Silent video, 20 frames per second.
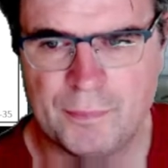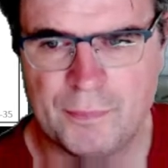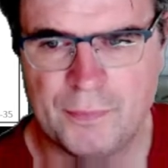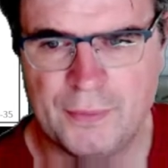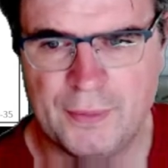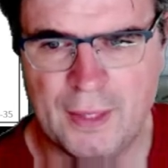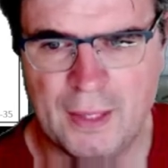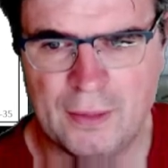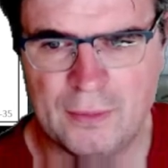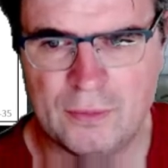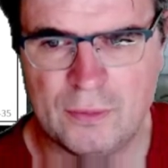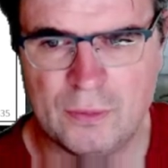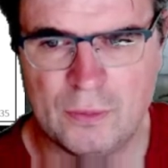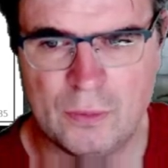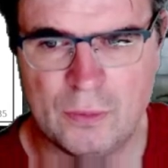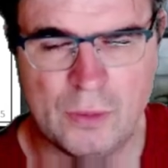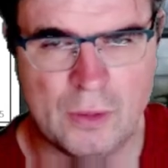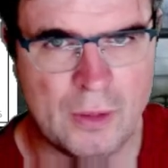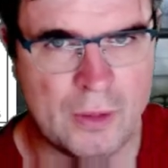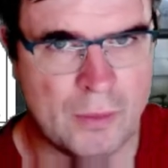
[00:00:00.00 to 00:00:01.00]
that
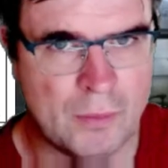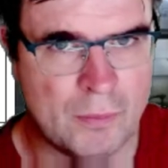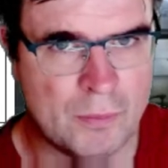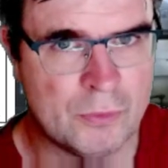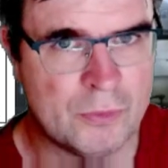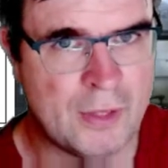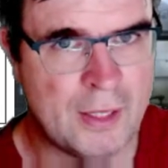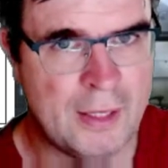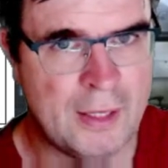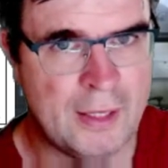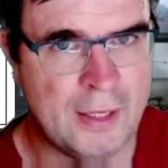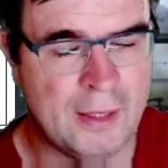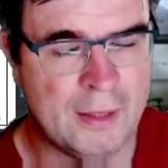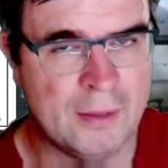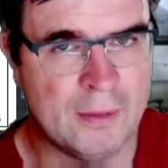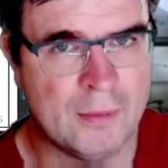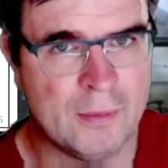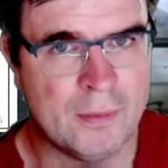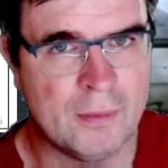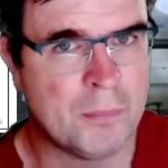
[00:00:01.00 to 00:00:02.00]
taking
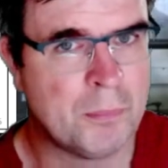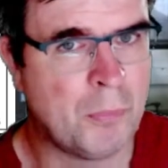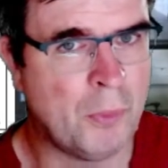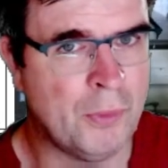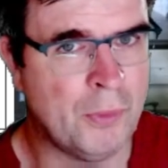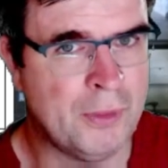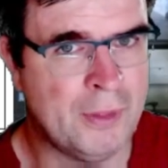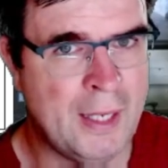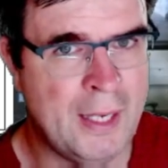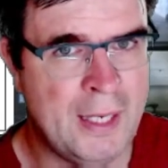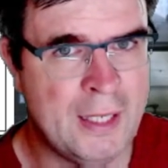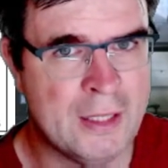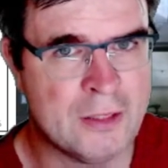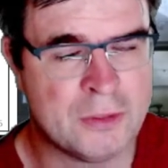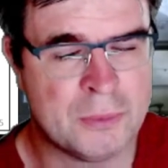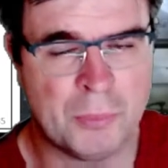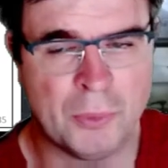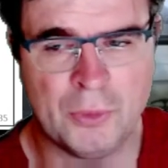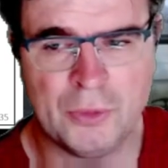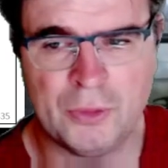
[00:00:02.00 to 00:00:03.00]
point A as the
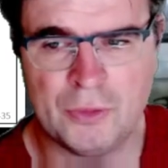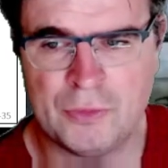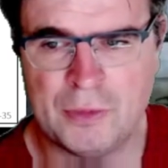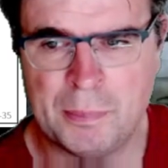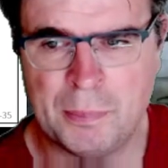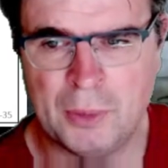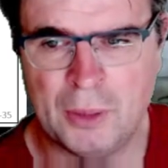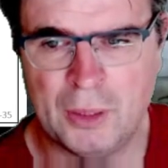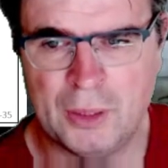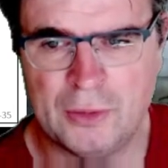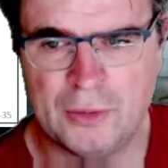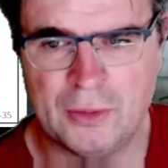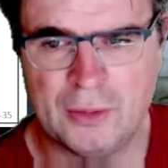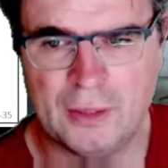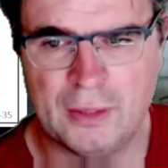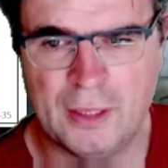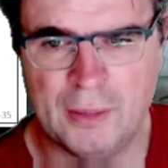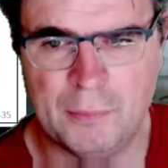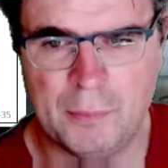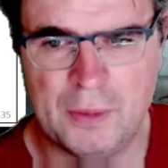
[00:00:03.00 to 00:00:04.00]
point of departure,
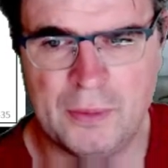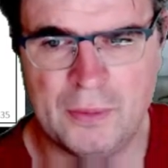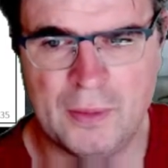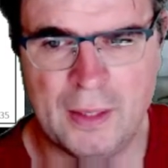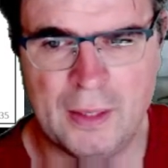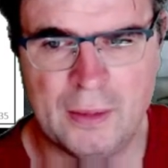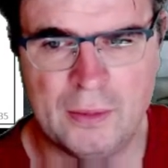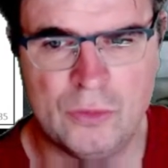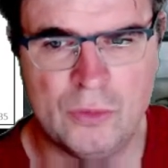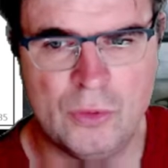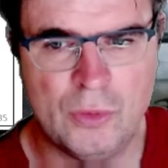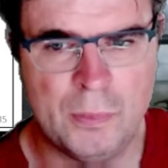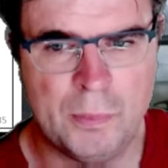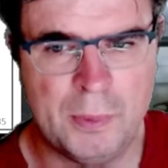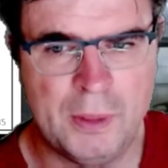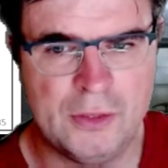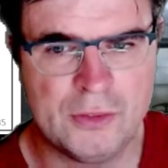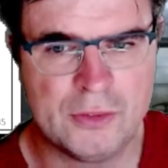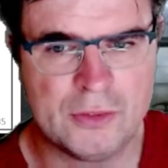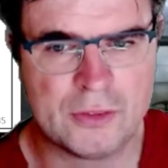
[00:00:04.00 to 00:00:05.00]
and we take 2
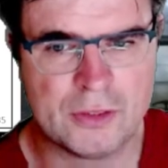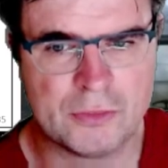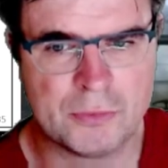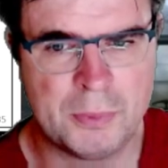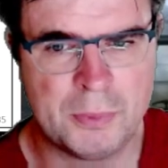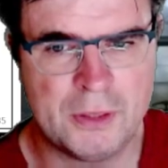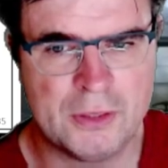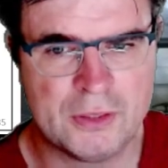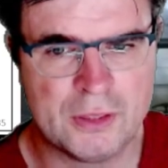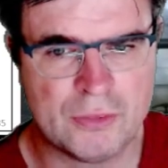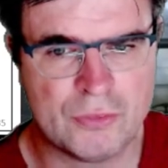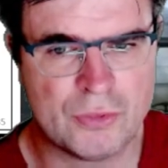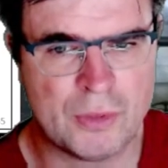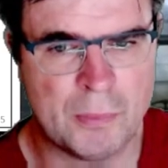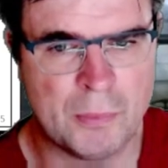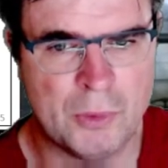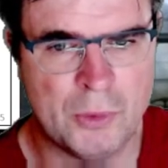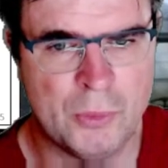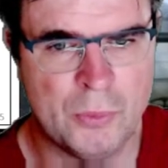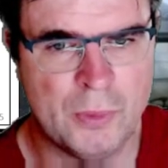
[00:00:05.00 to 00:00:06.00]
pieces of pizza from
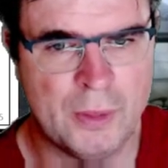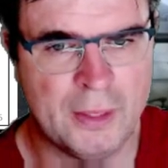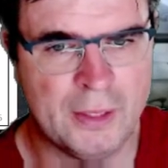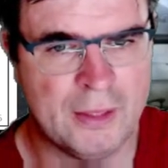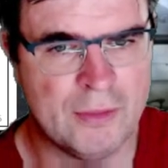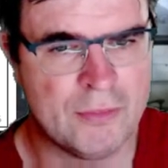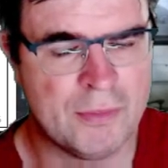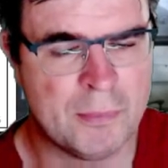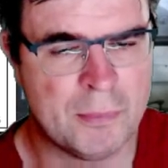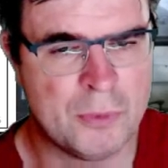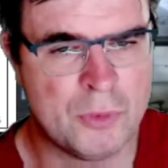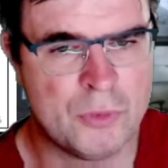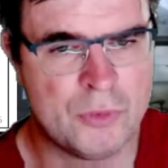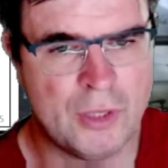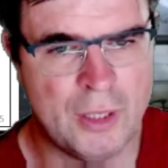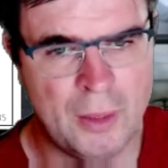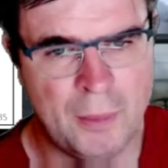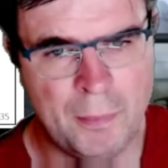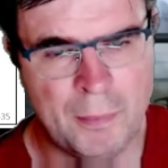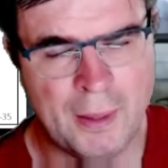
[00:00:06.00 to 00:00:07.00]
Lou and give them to
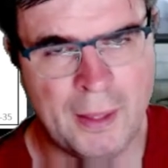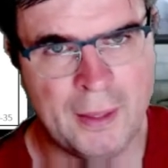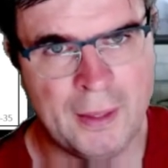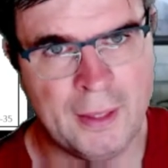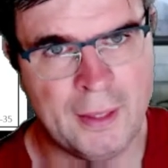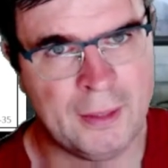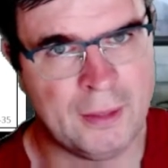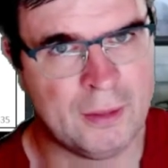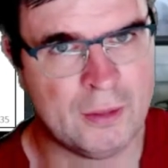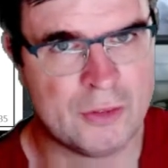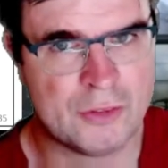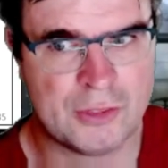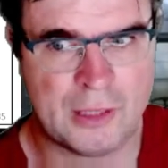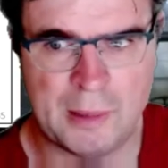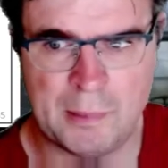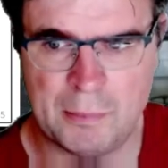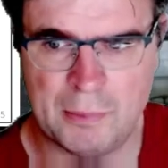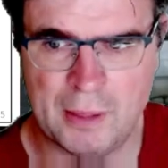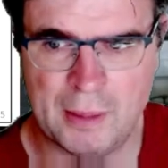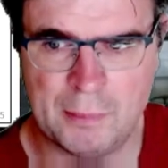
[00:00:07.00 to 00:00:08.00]
Thelma, and at the
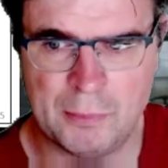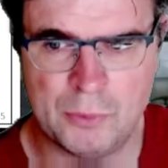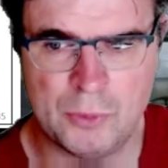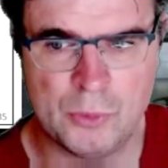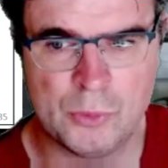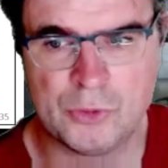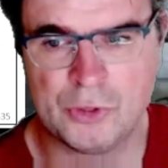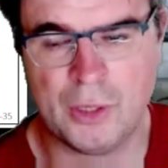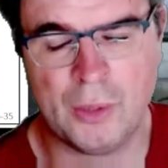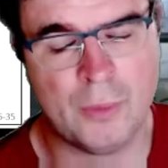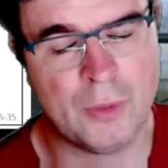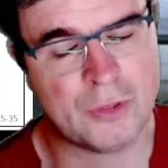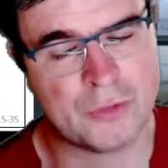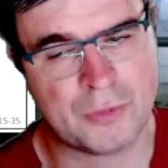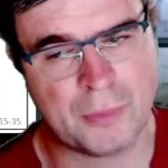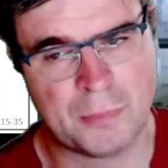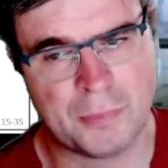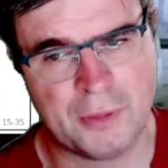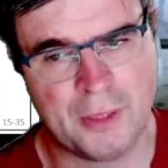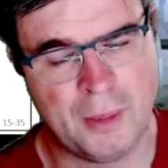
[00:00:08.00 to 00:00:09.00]
same time 2 sodas
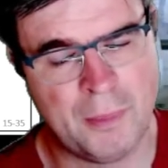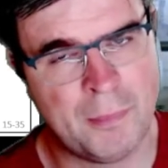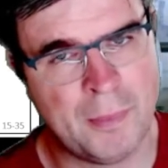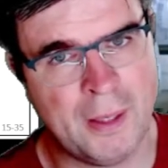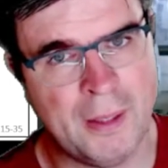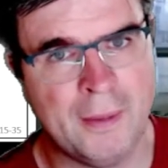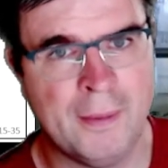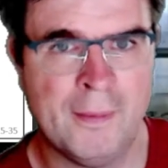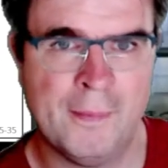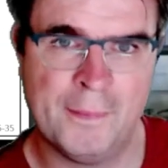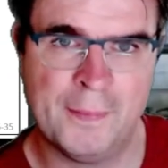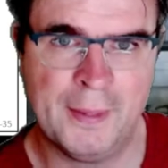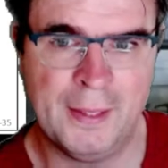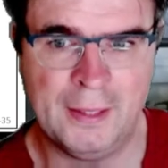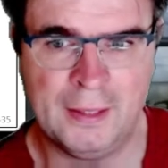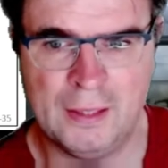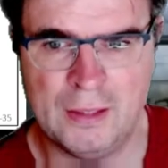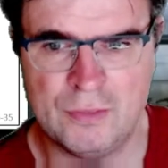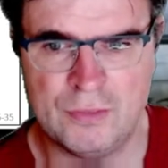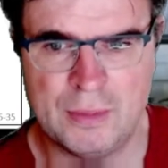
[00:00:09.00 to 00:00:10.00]
from Thelma and
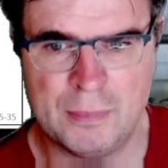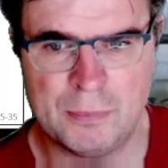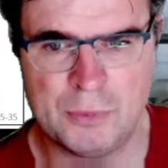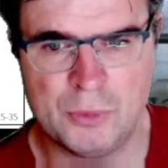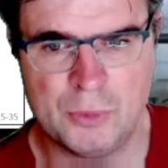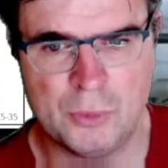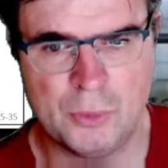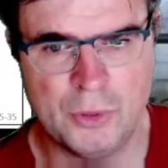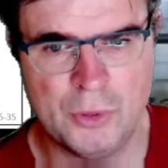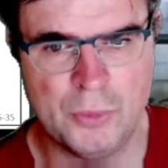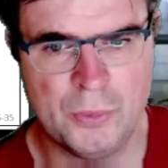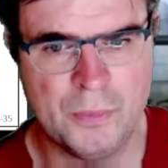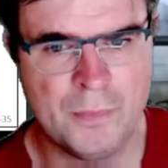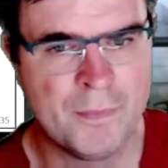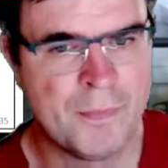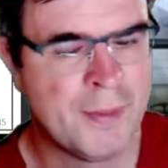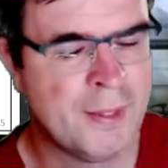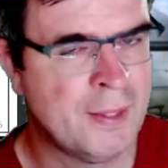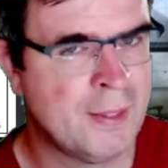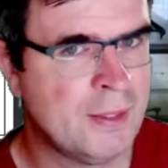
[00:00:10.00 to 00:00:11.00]
give them to Lou.
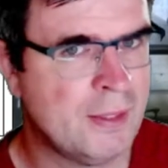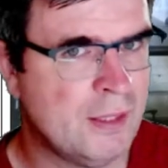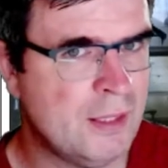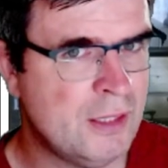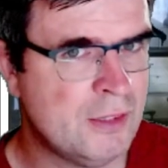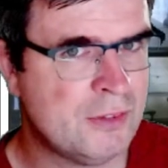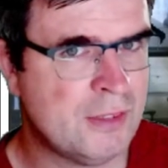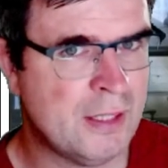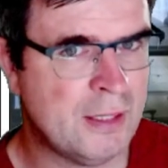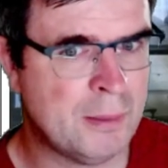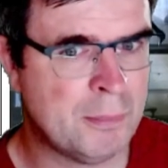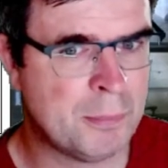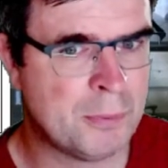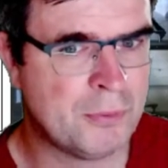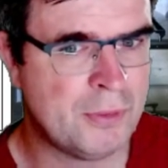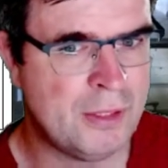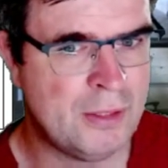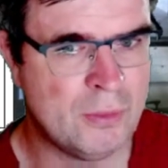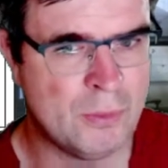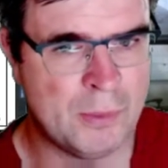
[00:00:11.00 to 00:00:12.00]
Is that a
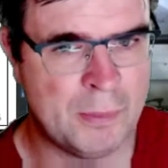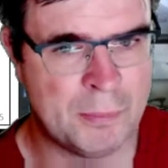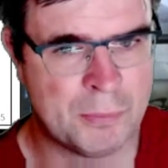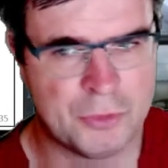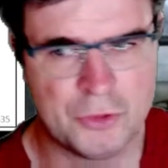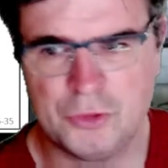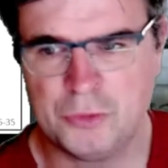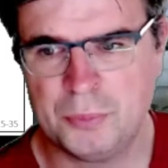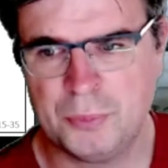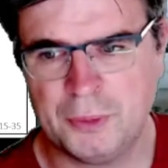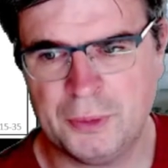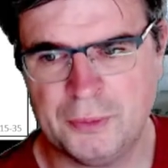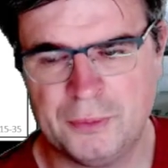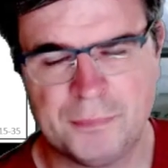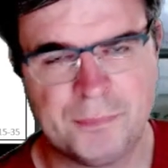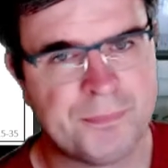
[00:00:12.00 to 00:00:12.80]
Pareto improvement?